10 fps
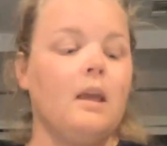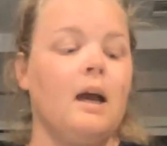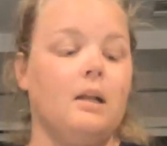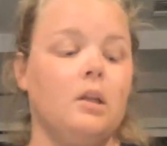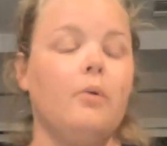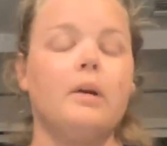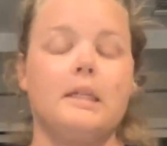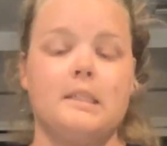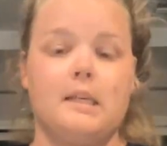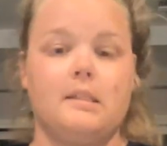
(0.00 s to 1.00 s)
At lower
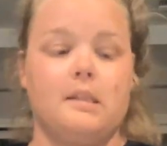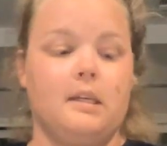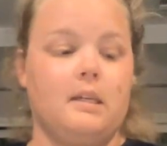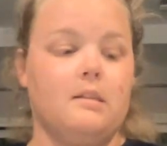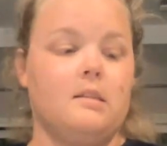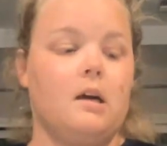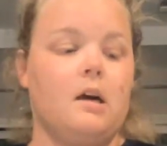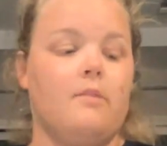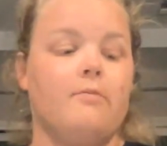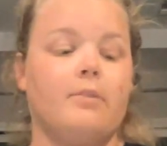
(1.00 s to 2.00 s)
intensities,
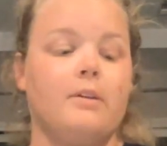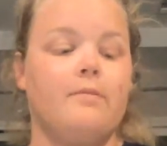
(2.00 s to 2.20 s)
free